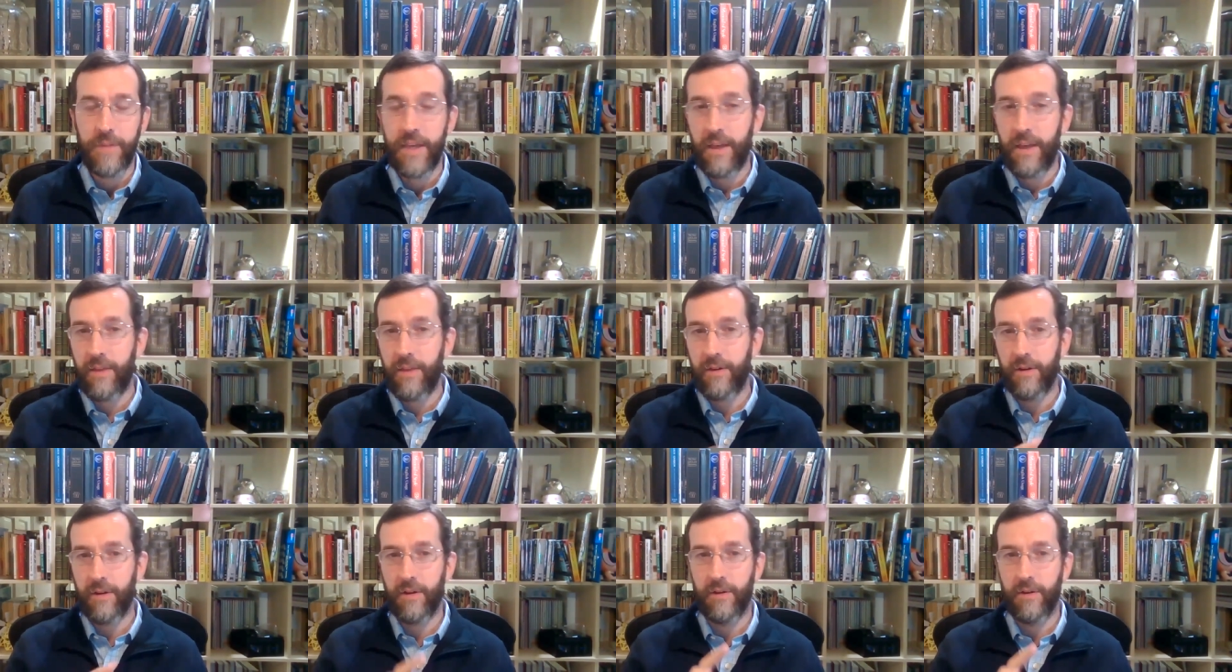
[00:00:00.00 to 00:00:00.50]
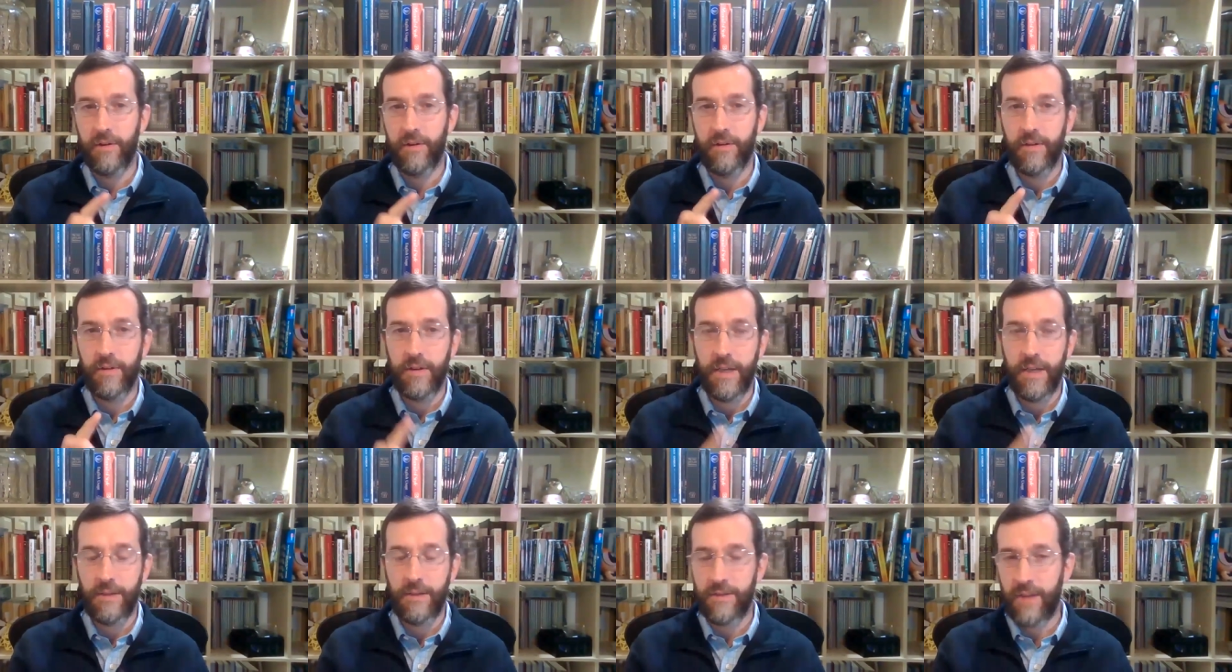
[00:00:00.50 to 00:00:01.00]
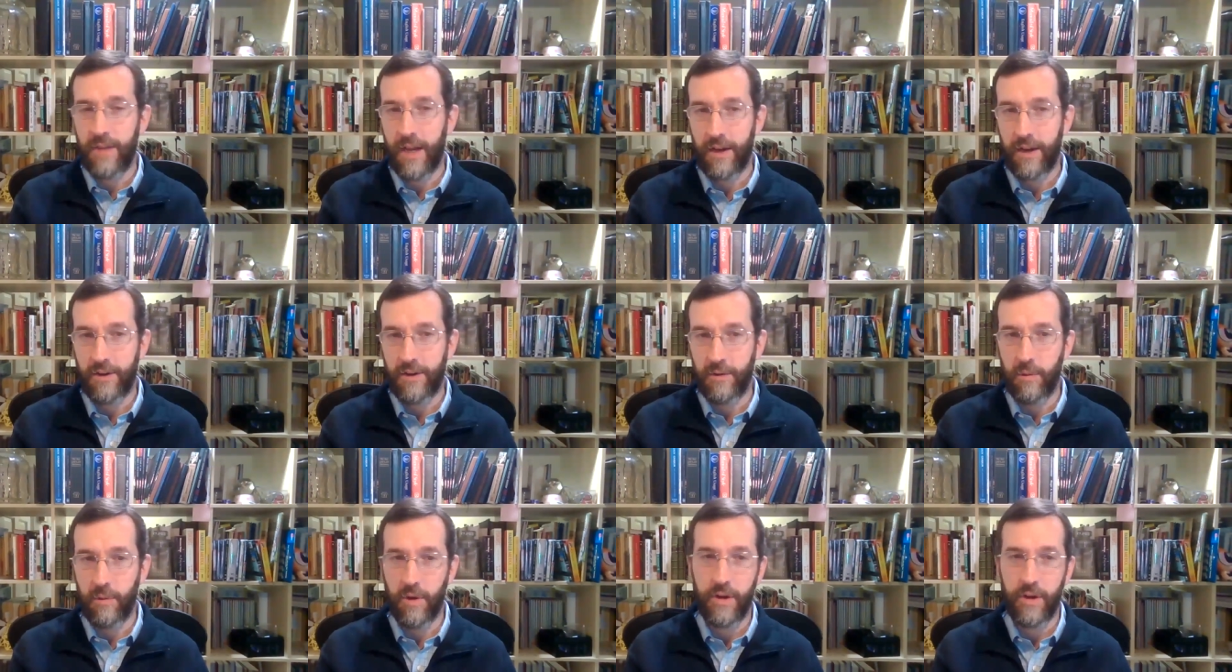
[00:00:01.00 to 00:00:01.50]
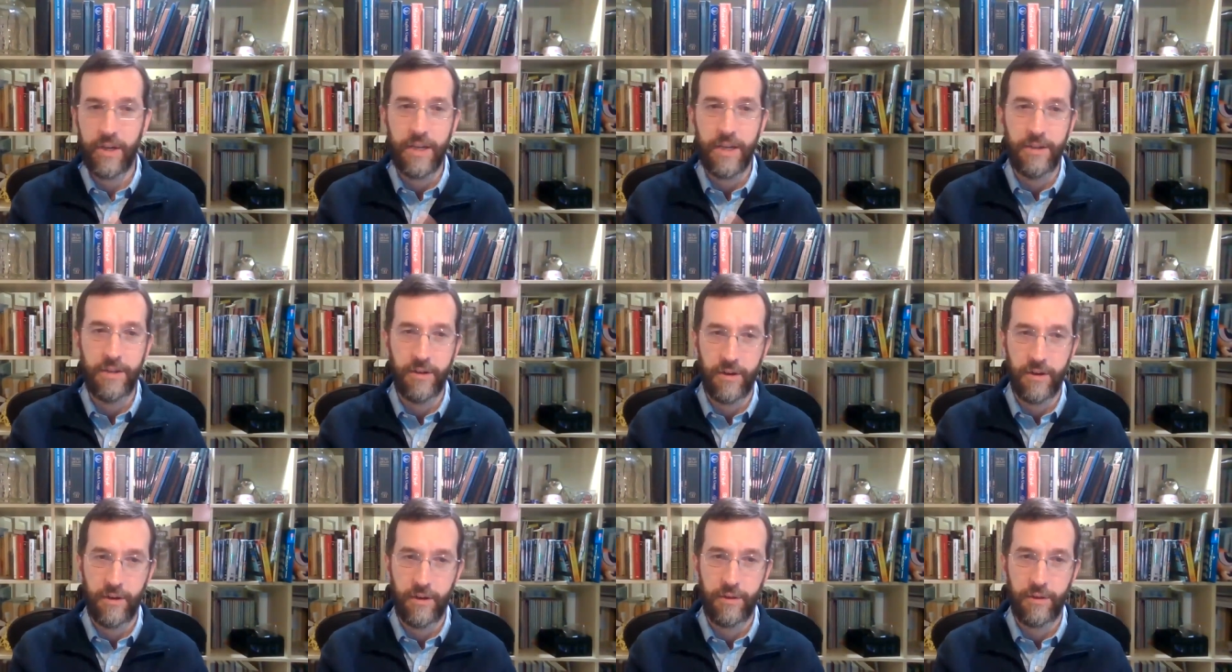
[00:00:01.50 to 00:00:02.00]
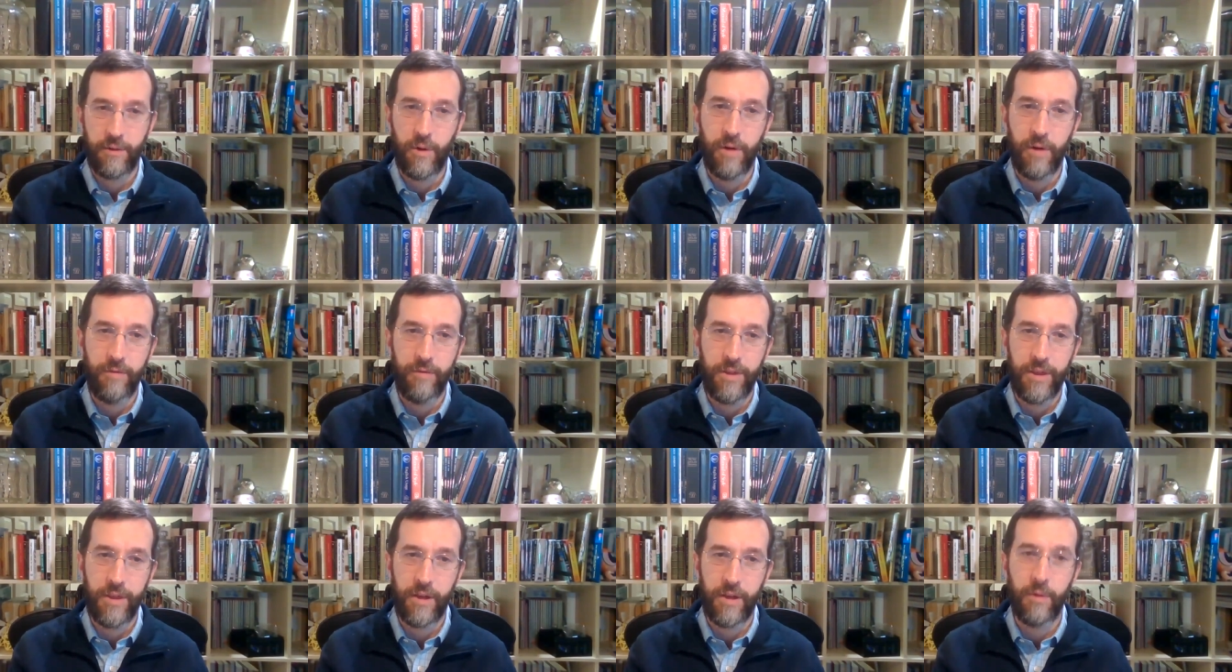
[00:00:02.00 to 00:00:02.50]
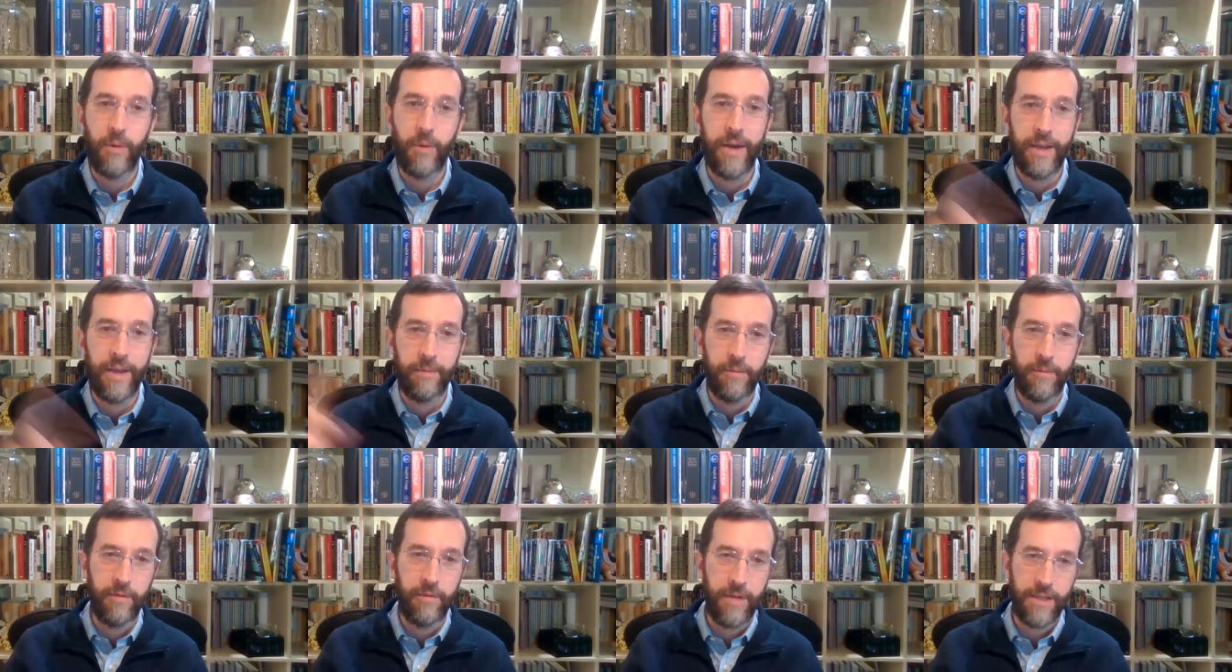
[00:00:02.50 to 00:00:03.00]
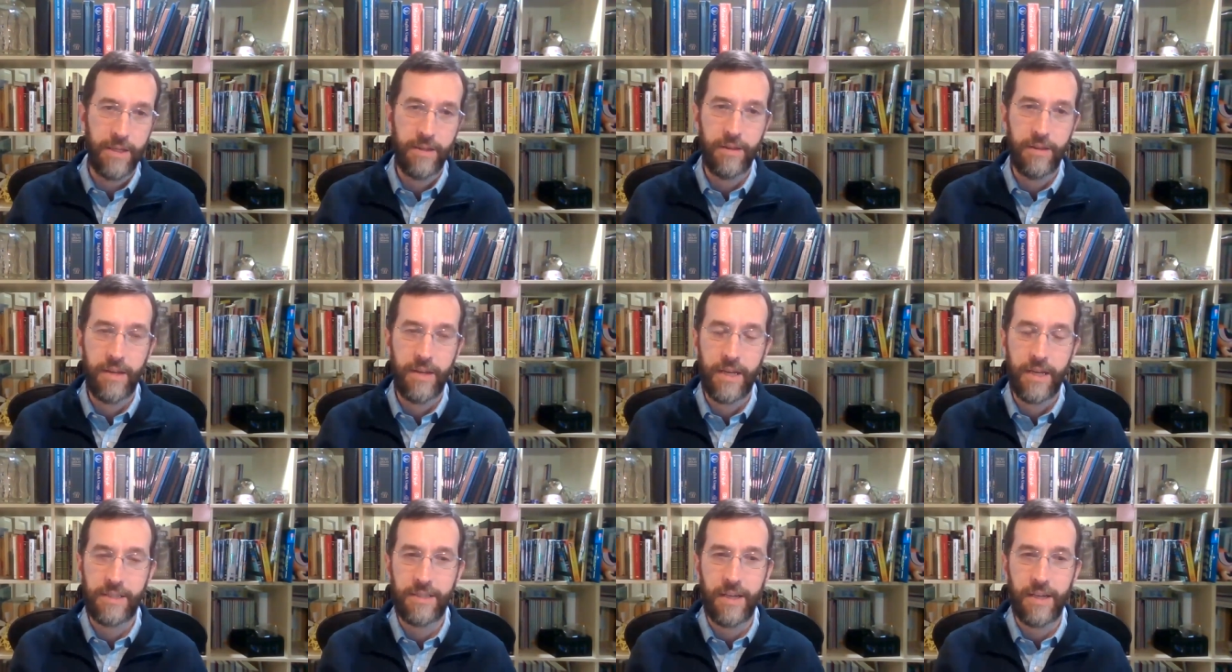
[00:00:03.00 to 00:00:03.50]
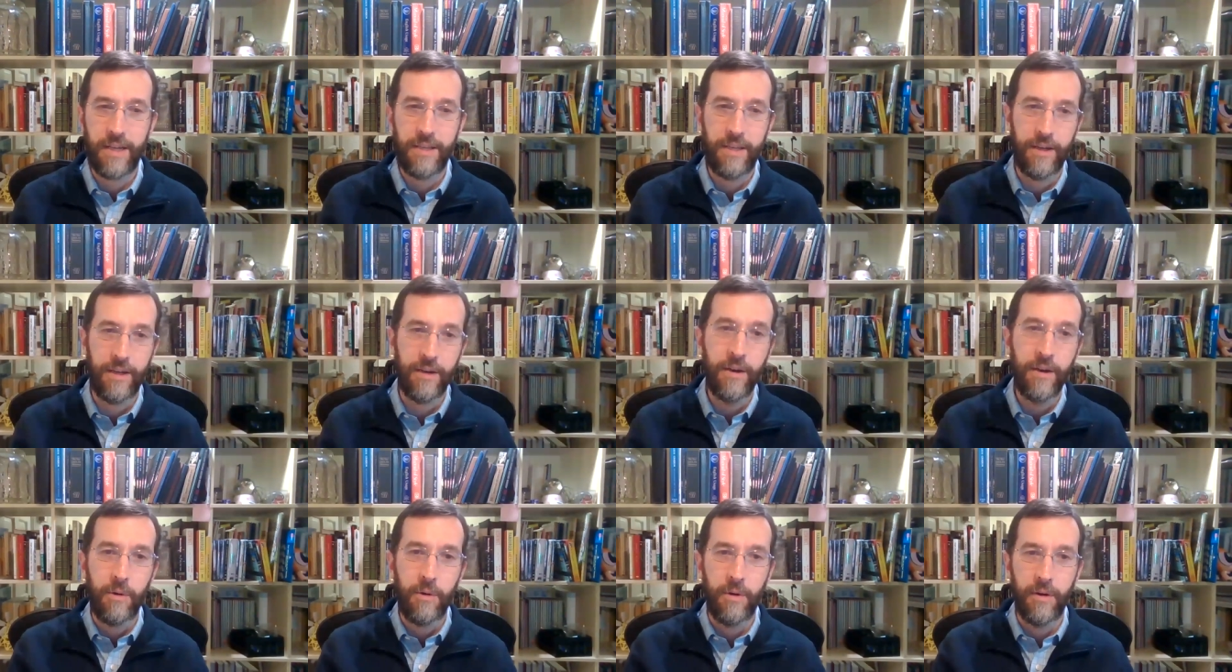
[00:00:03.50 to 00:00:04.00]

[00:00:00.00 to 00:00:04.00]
either it's not going to work and you're going to throw everything away and move on to the next idea,